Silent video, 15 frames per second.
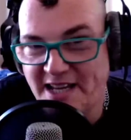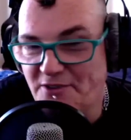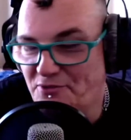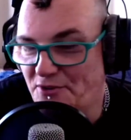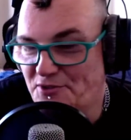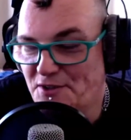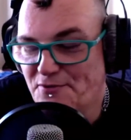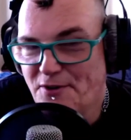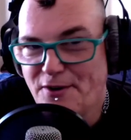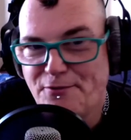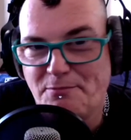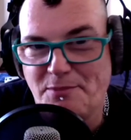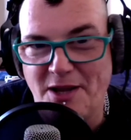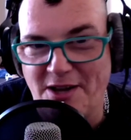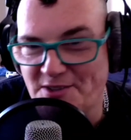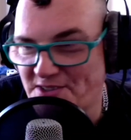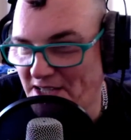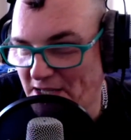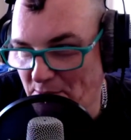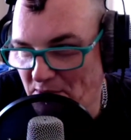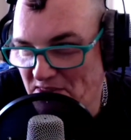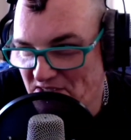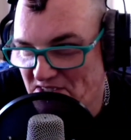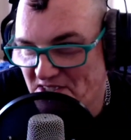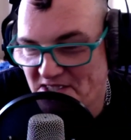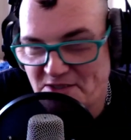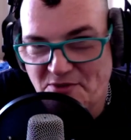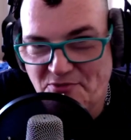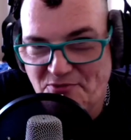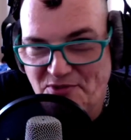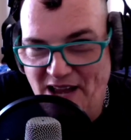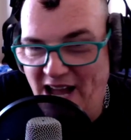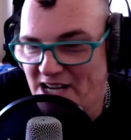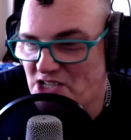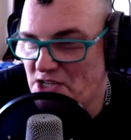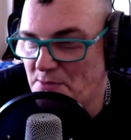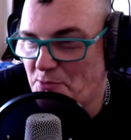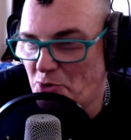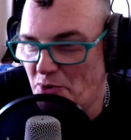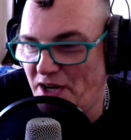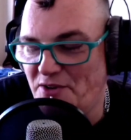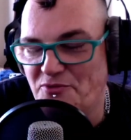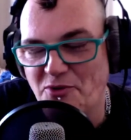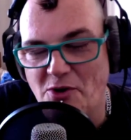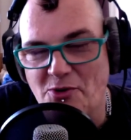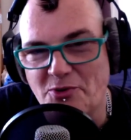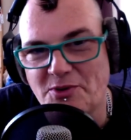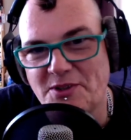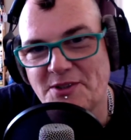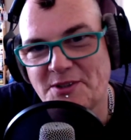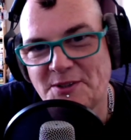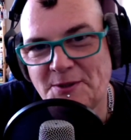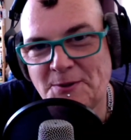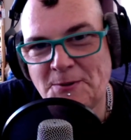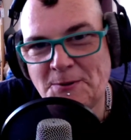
fifty five plus. Like, I mean, this is yeah. a flagship grade phone it's